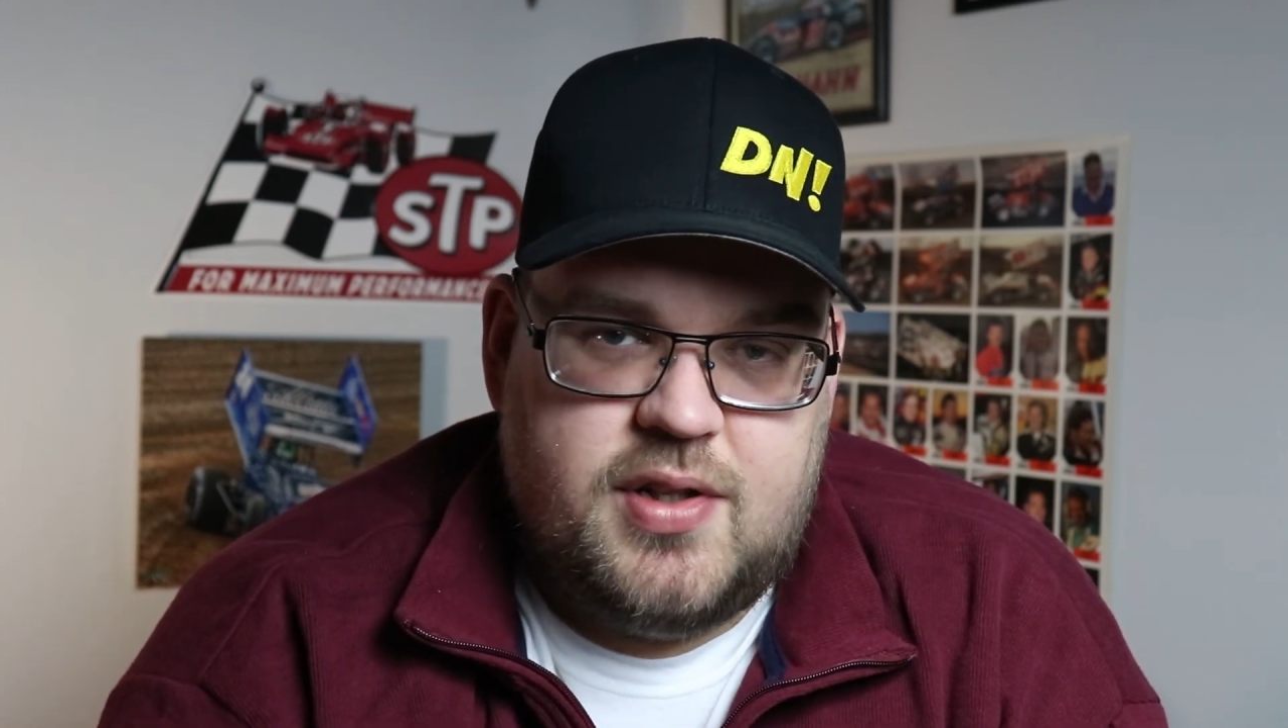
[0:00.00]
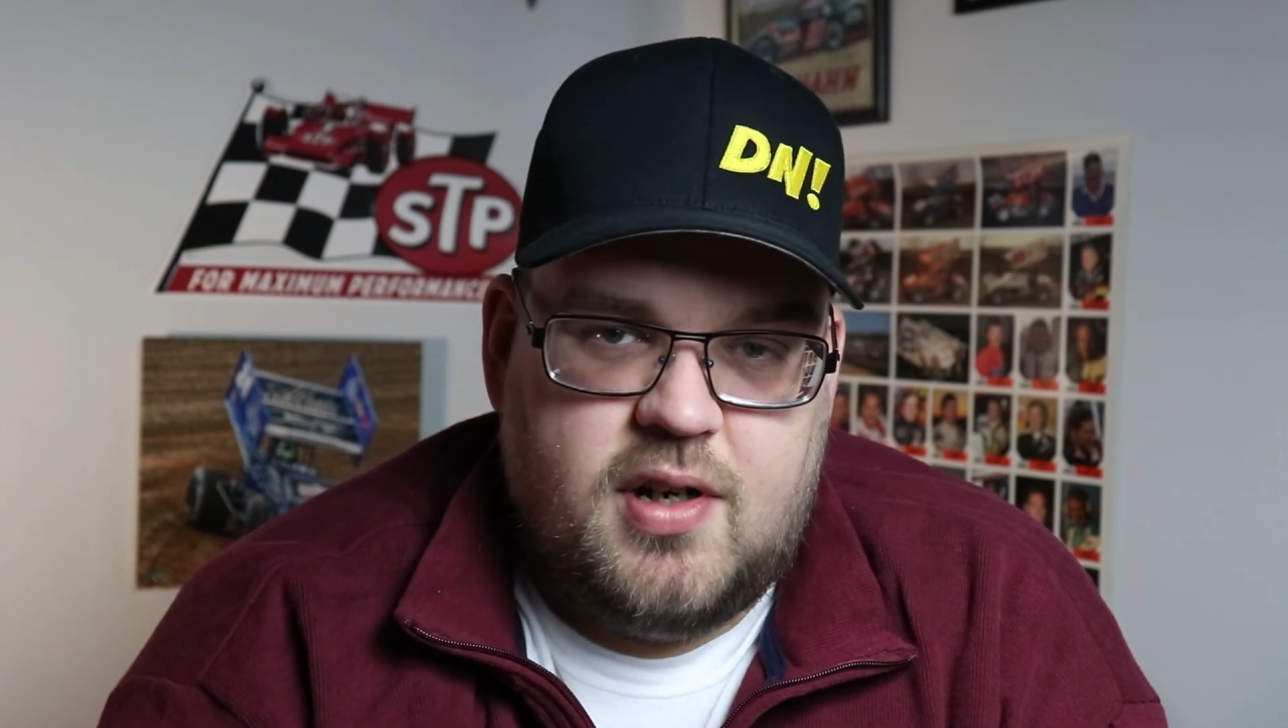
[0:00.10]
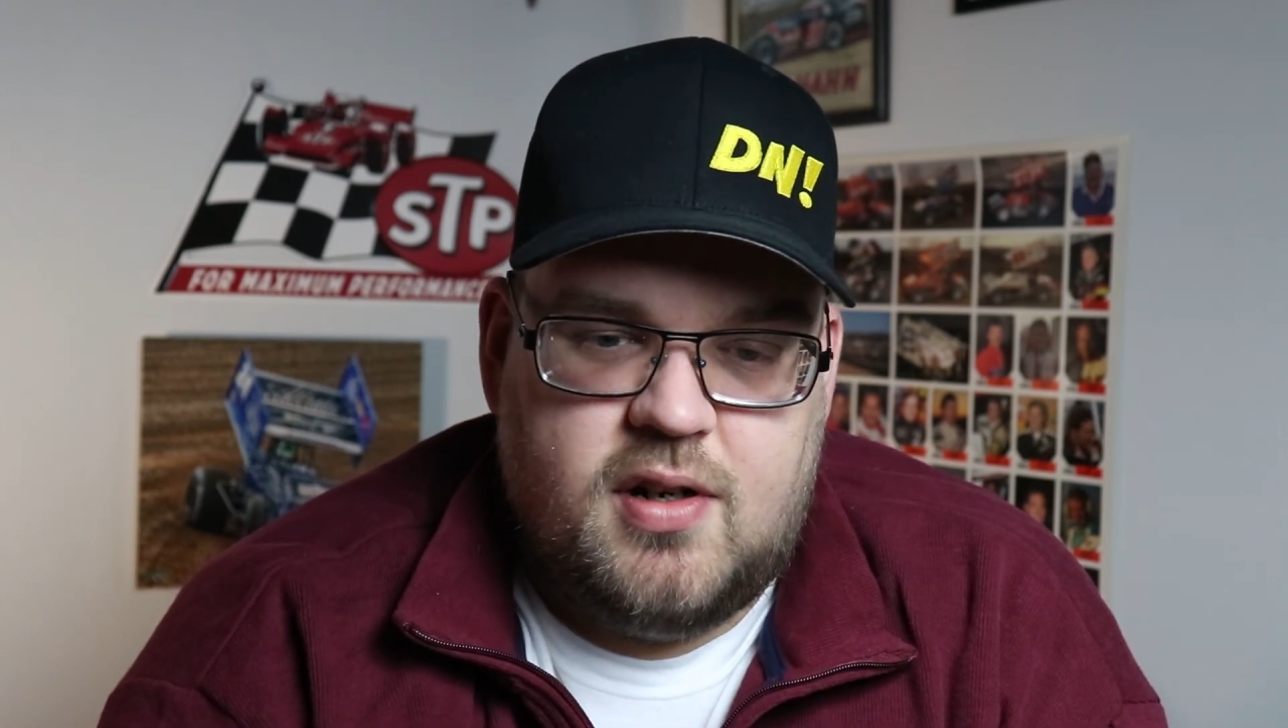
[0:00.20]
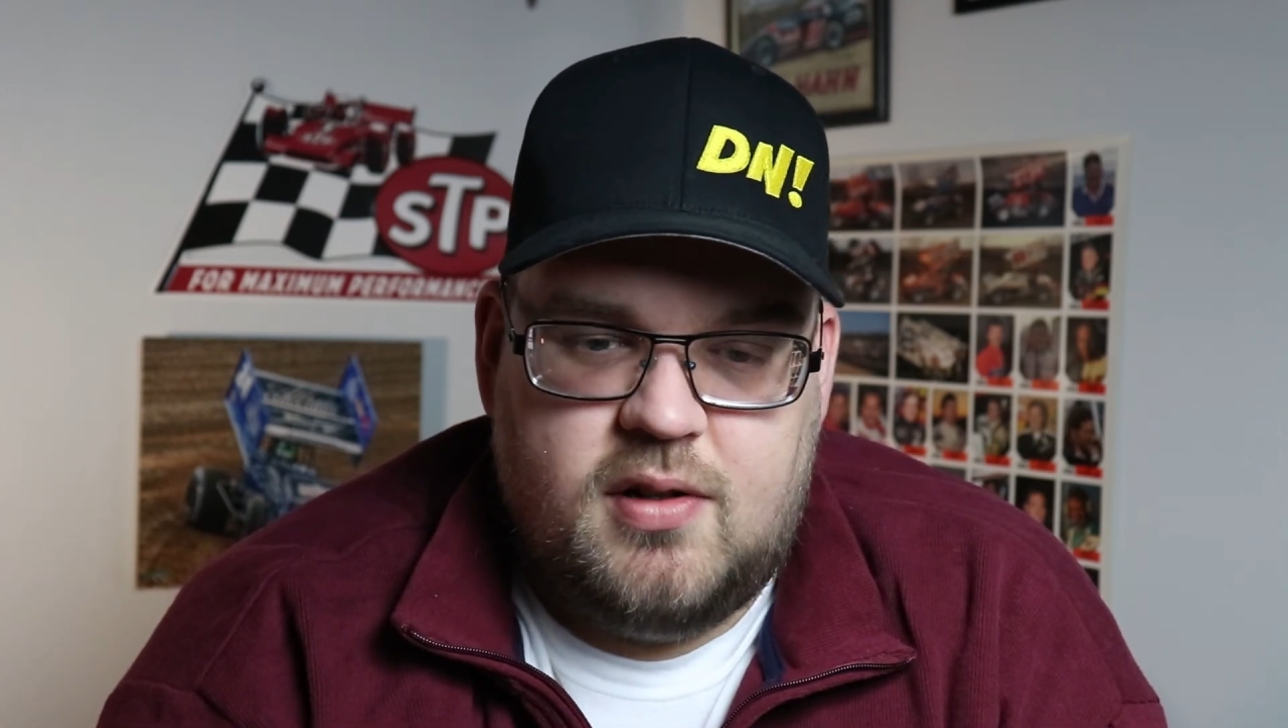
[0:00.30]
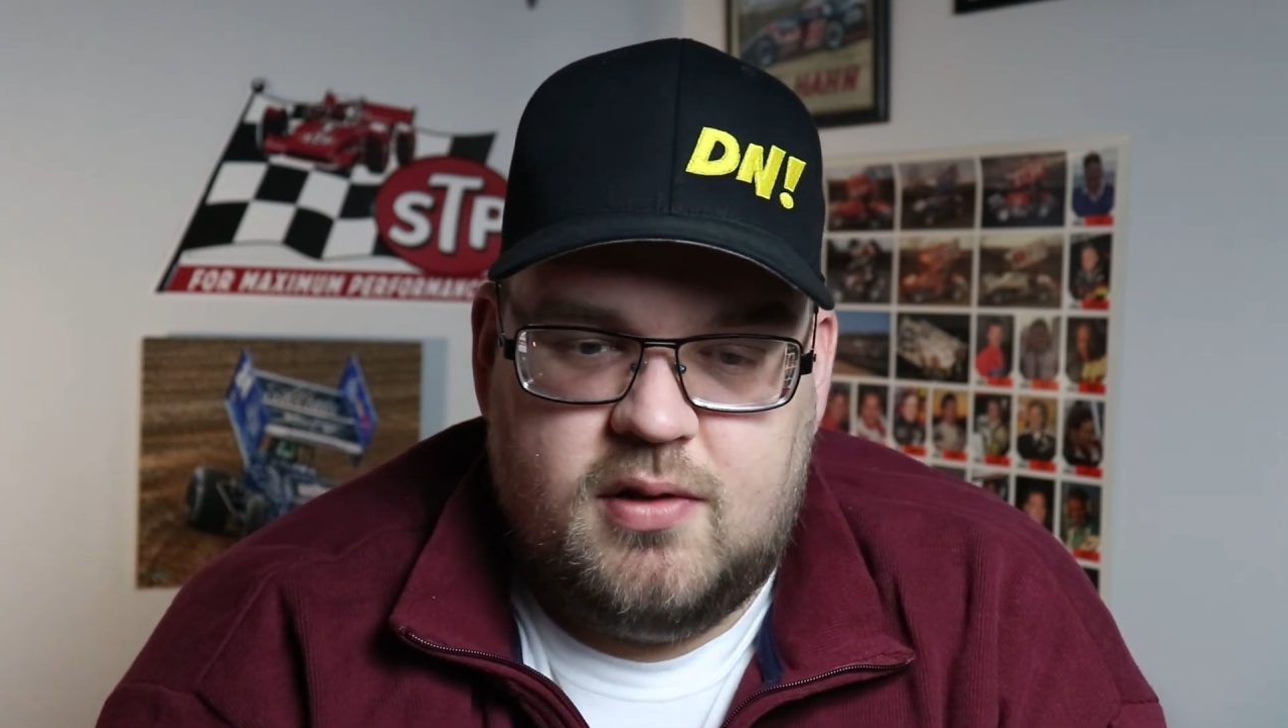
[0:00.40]

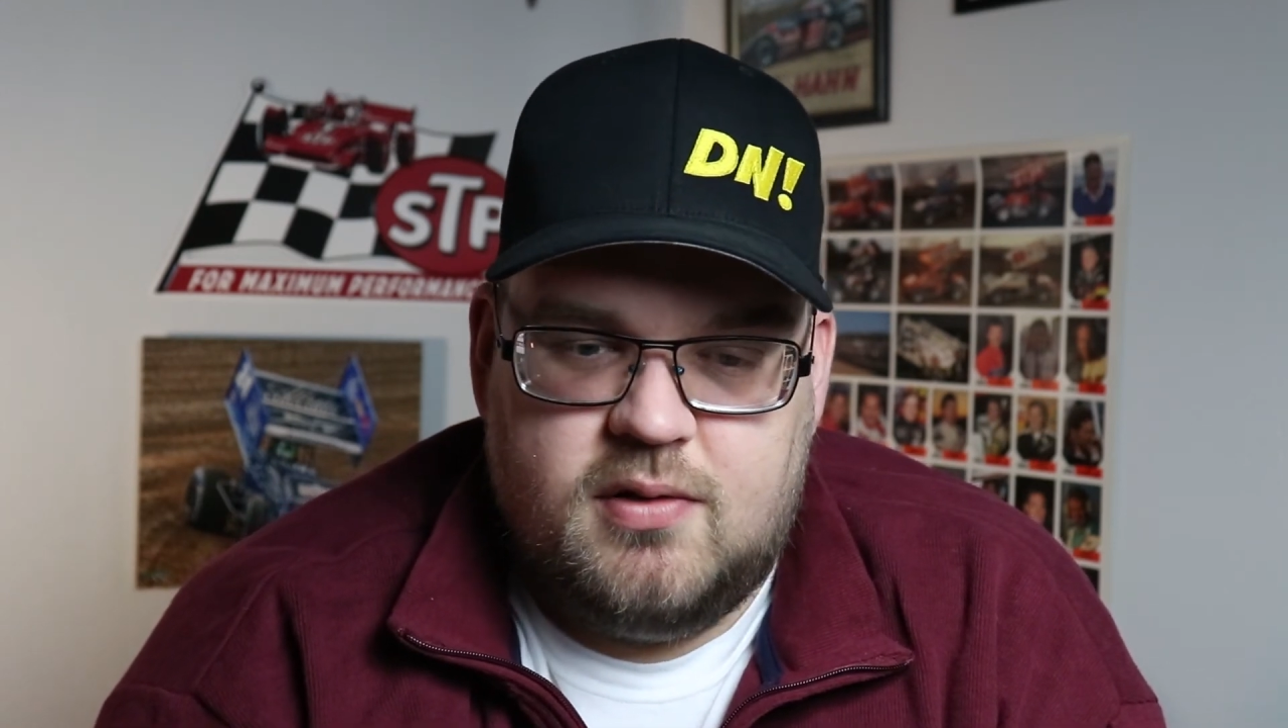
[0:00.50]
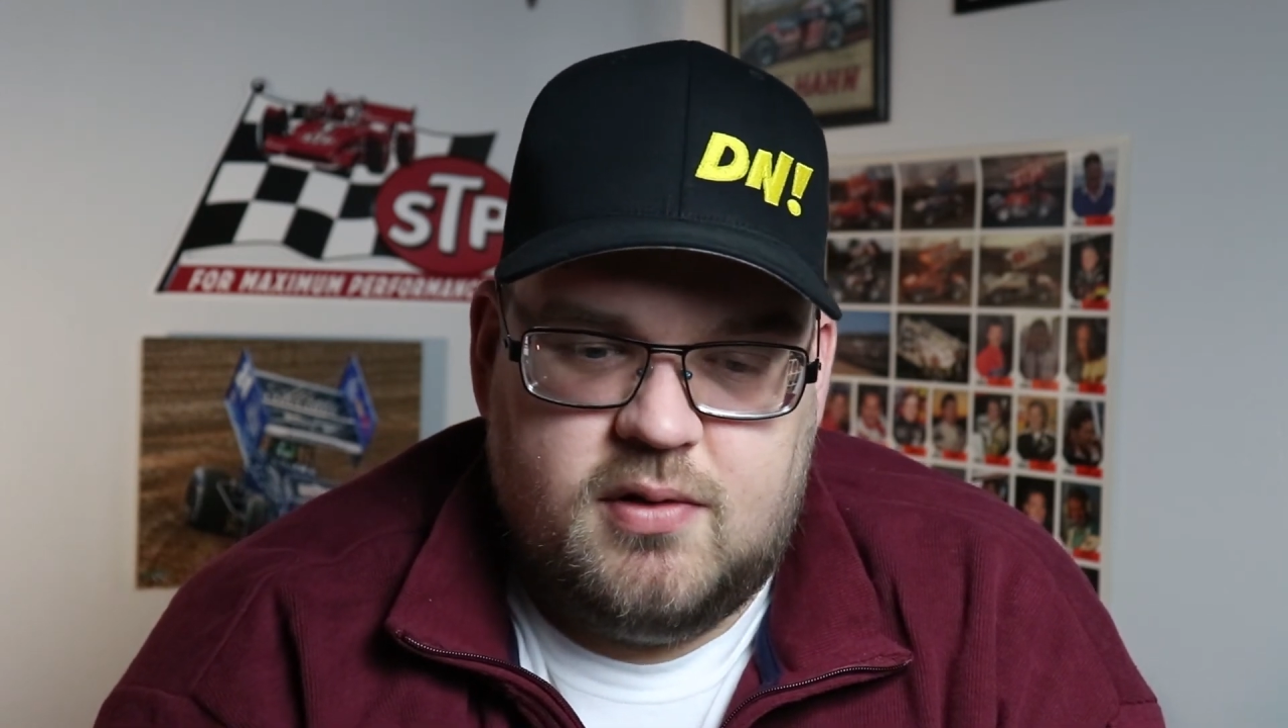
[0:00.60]
year,